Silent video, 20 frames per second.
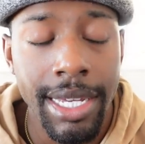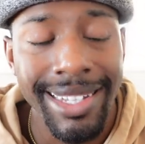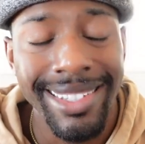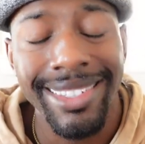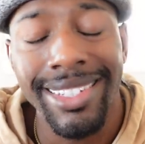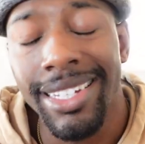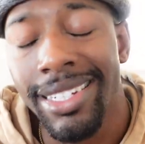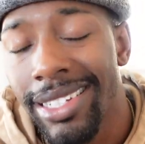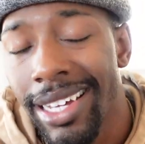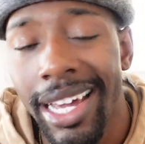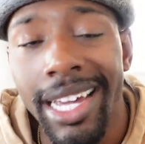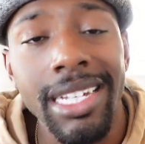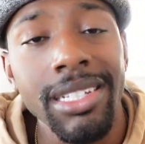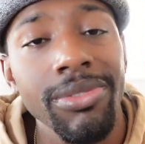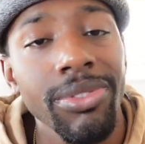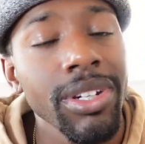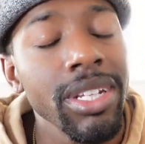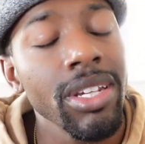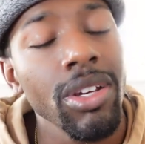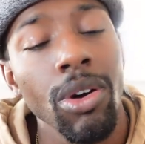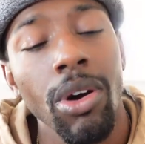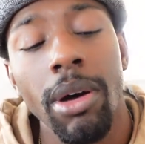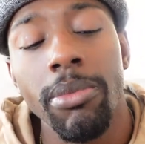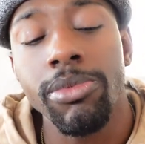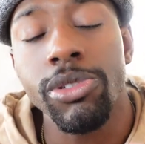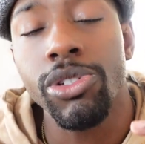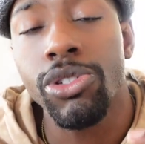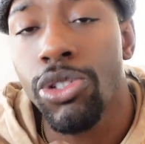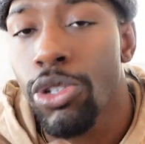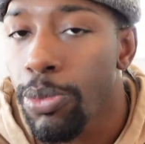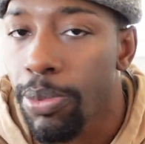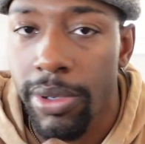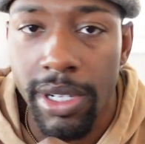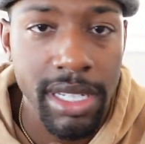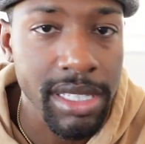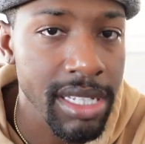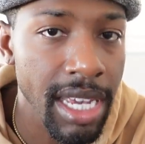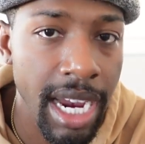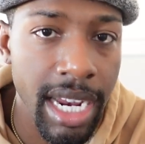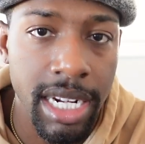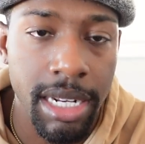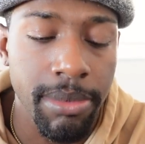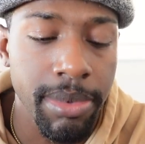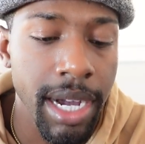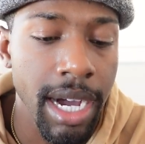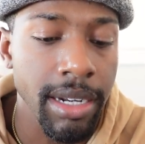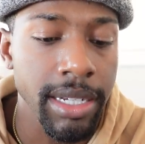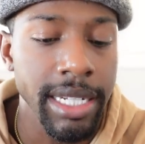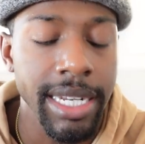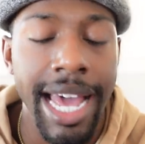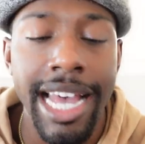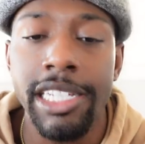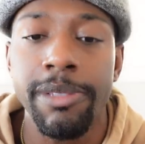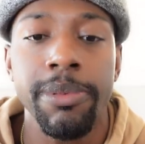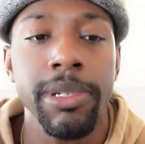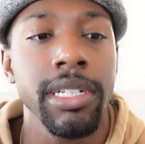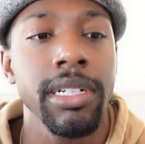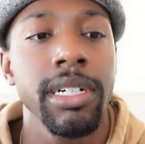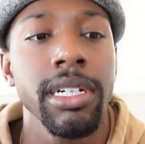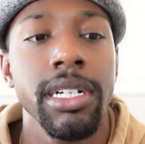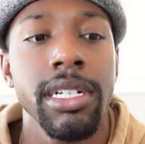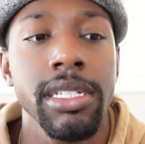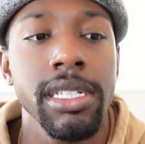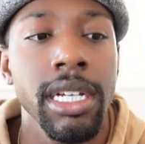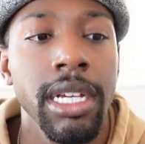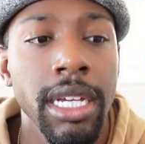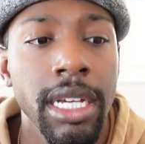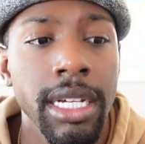Today's video I'm super excited about, and that's because